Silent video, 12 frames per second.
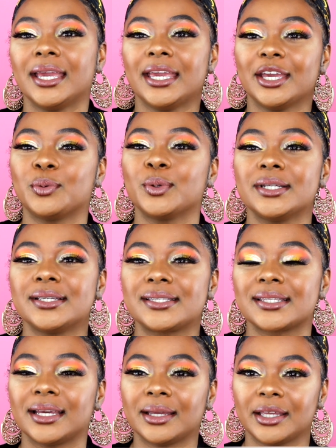It
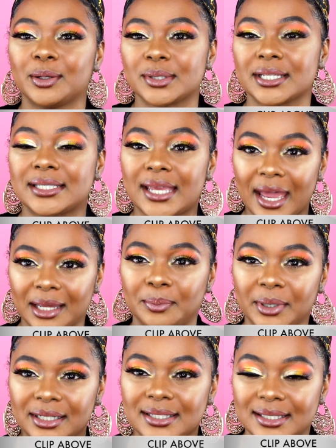was a, it was a tad
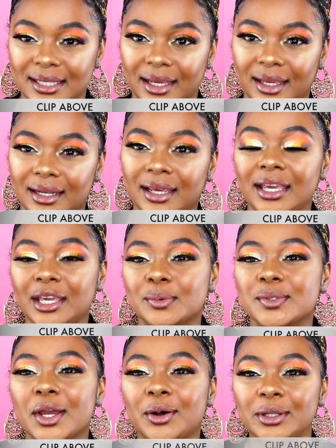bit insane. It
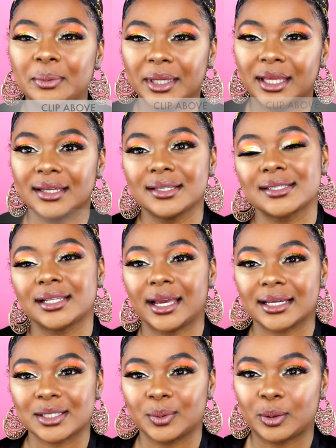was only because
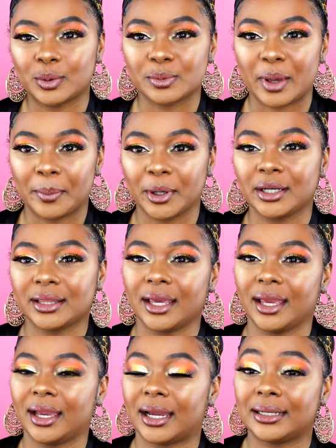last week was my
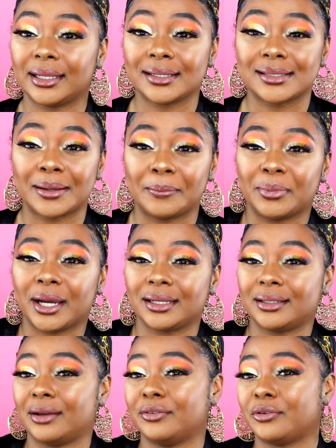birthday. I needed some
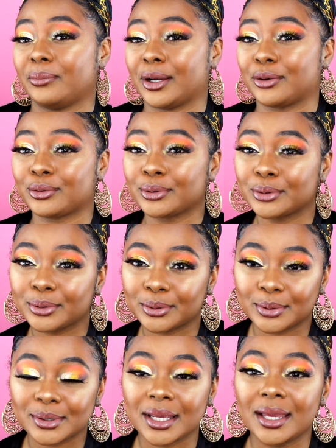Body Lava for my
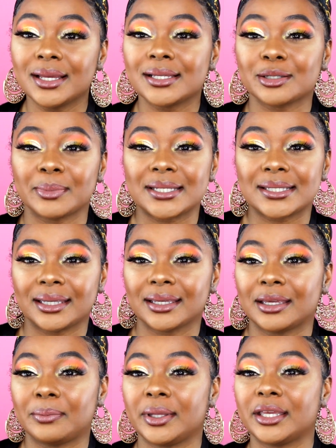cruise so my skin
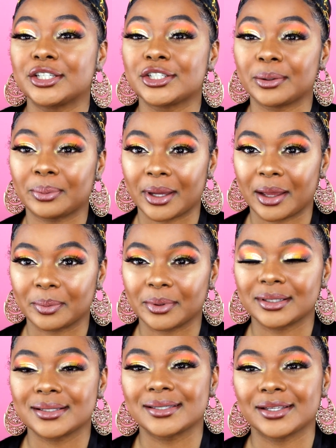could be
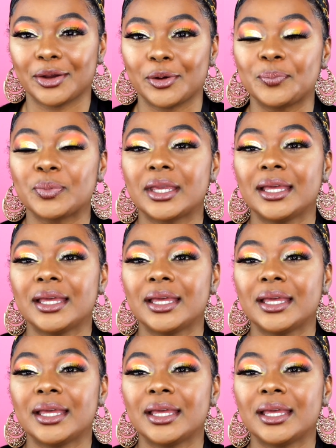ship-popping. So